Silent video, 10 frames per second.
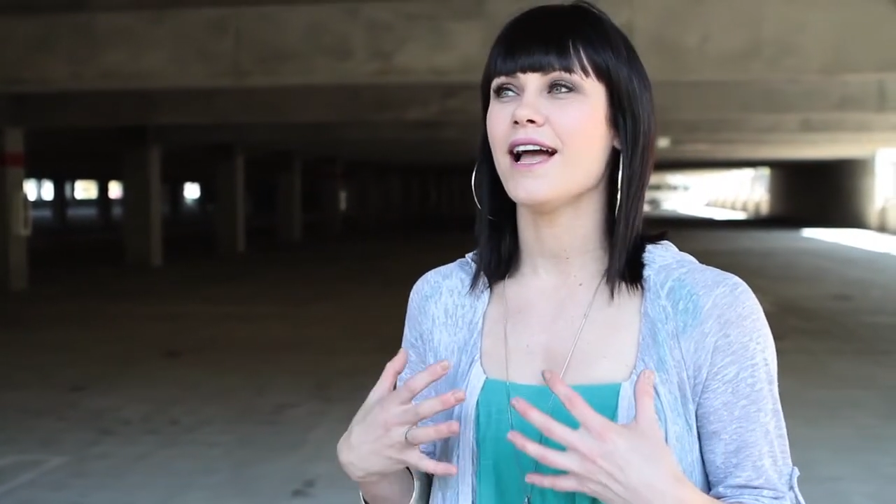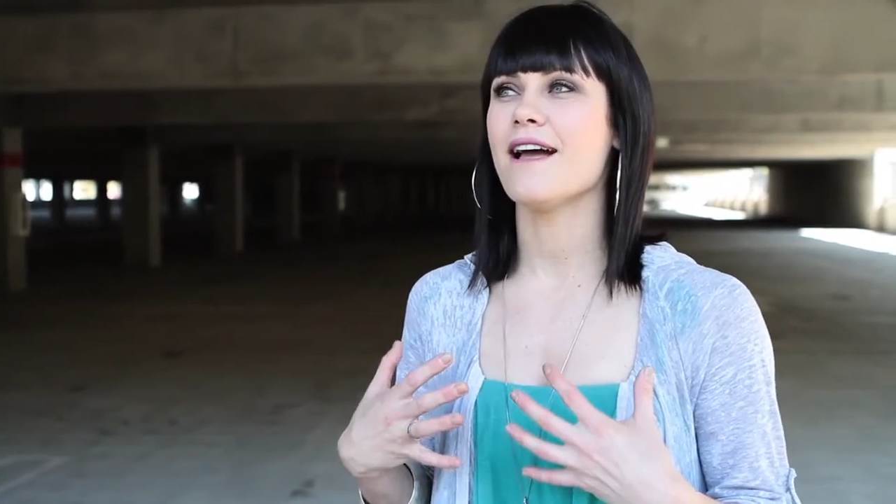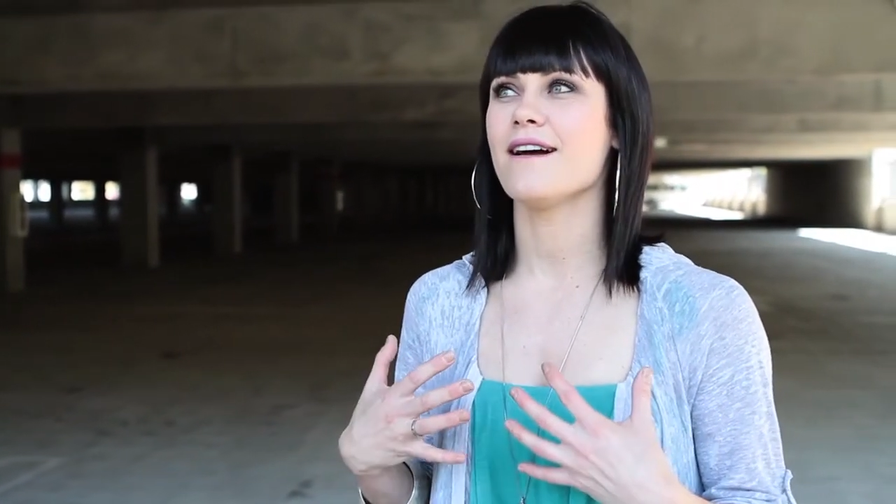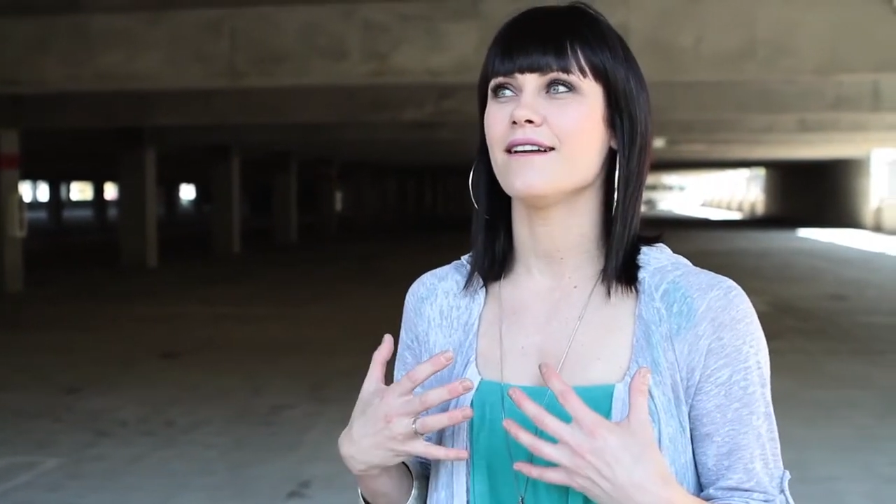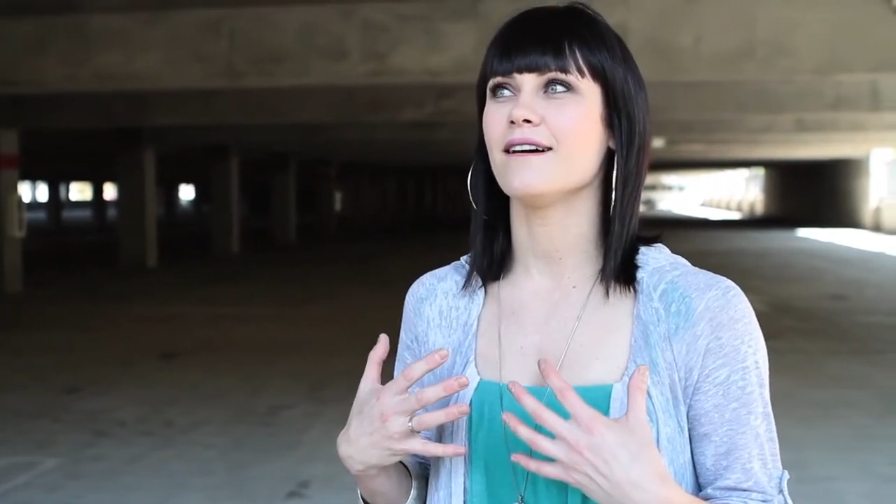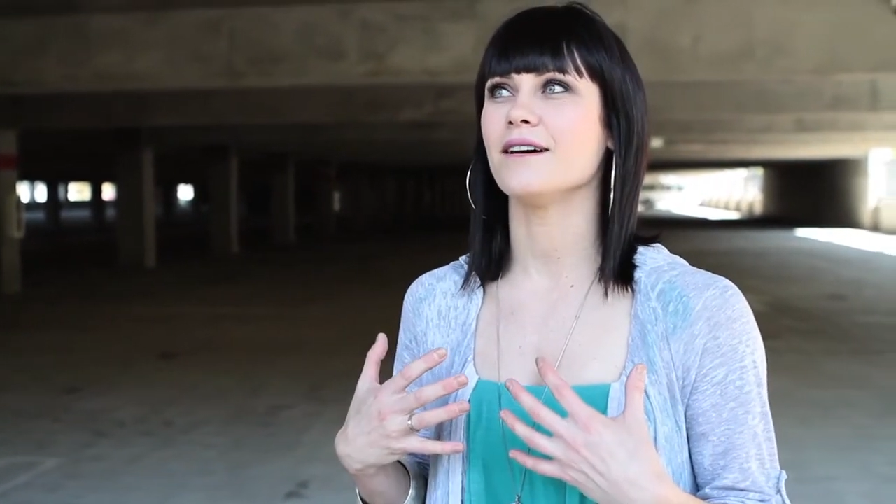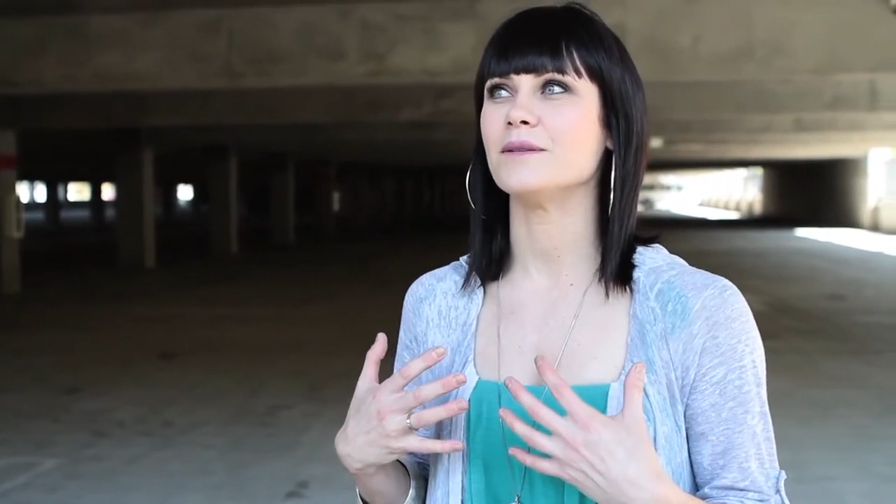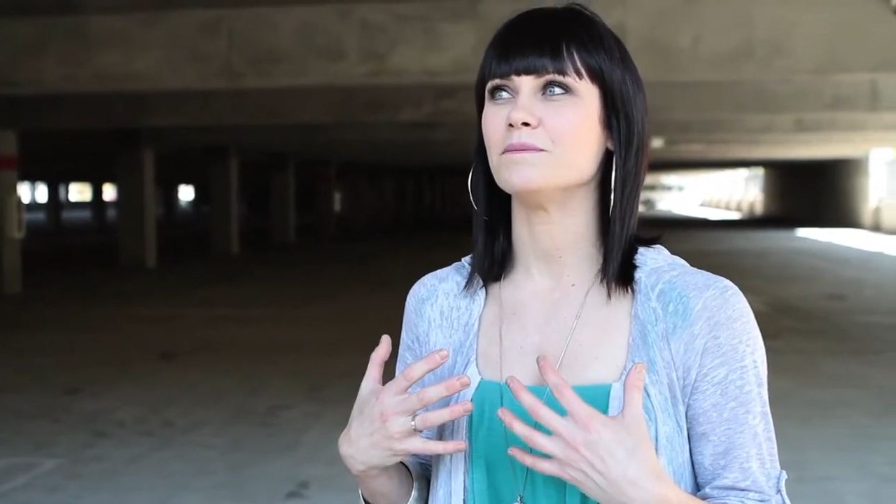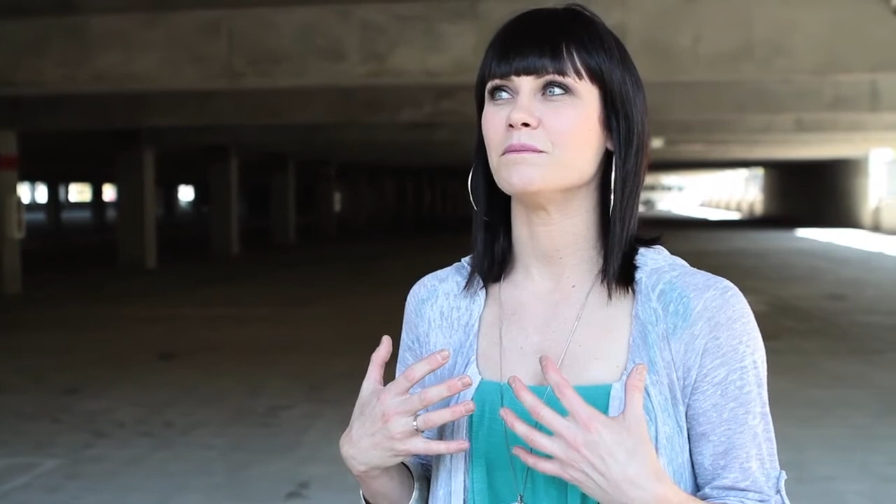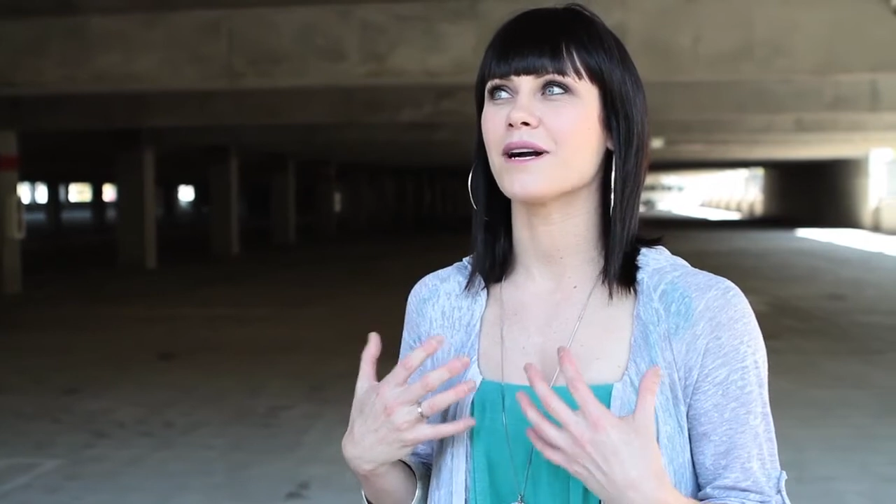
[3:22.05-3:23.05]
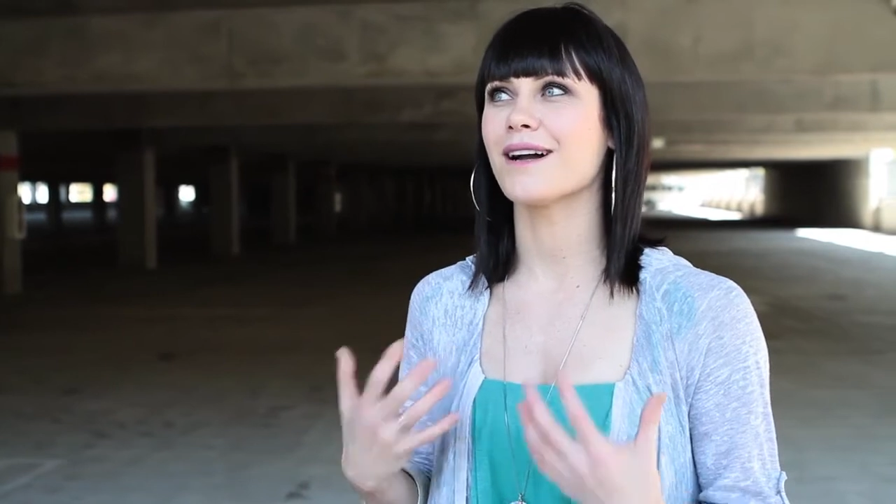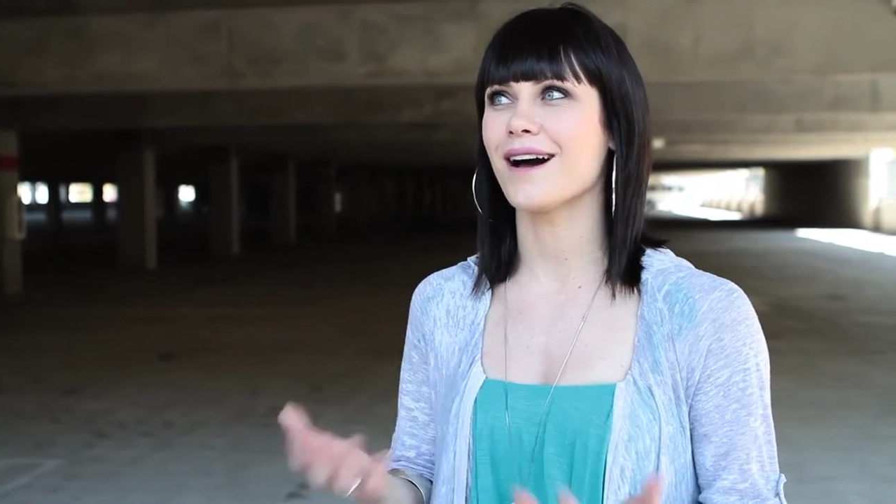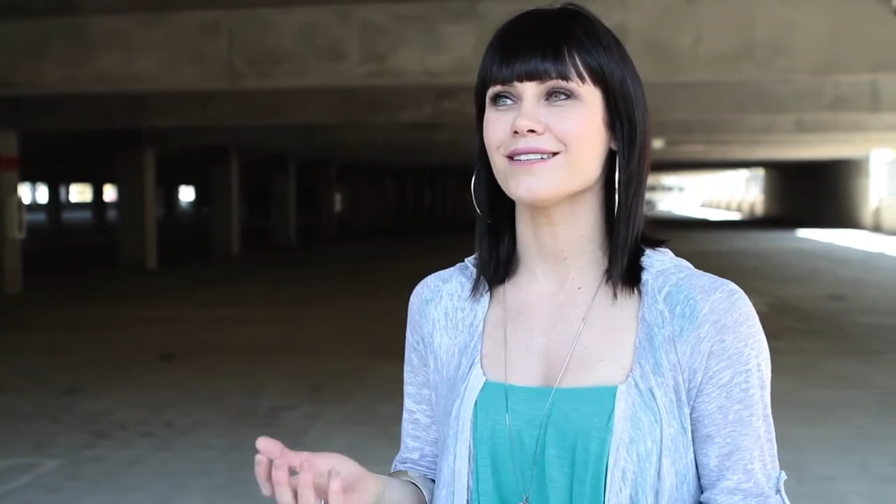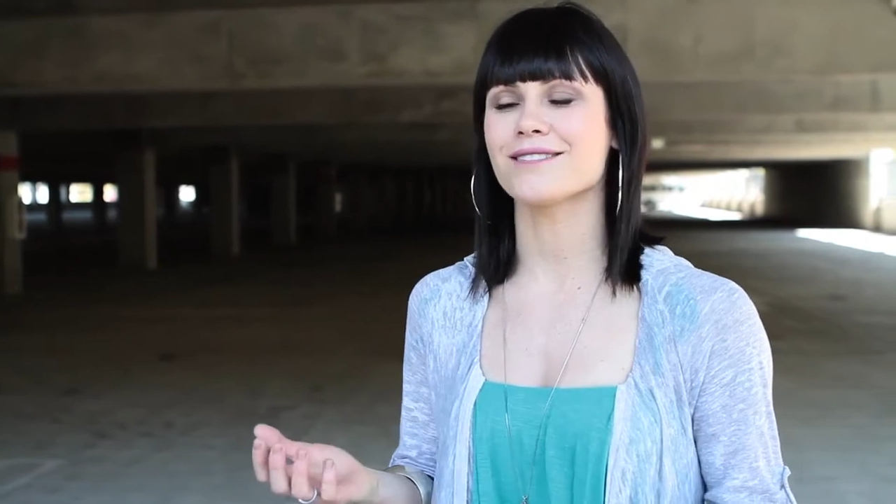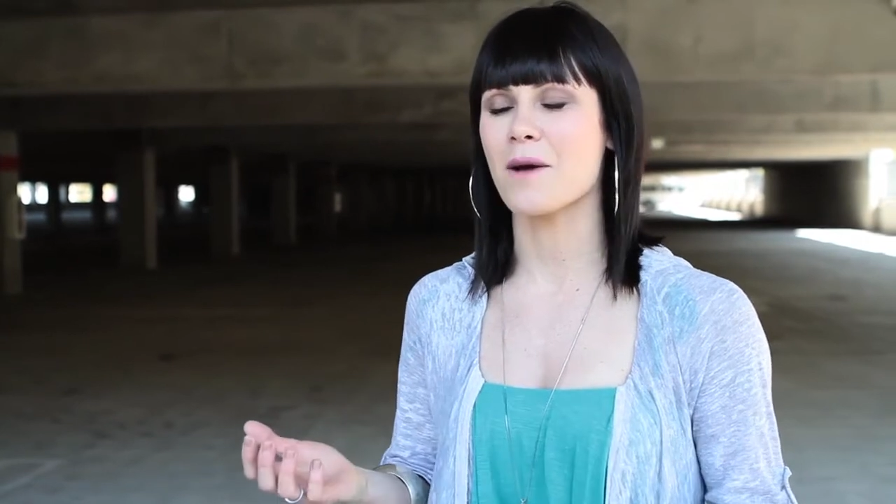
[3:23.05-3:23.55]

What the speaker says: And but God has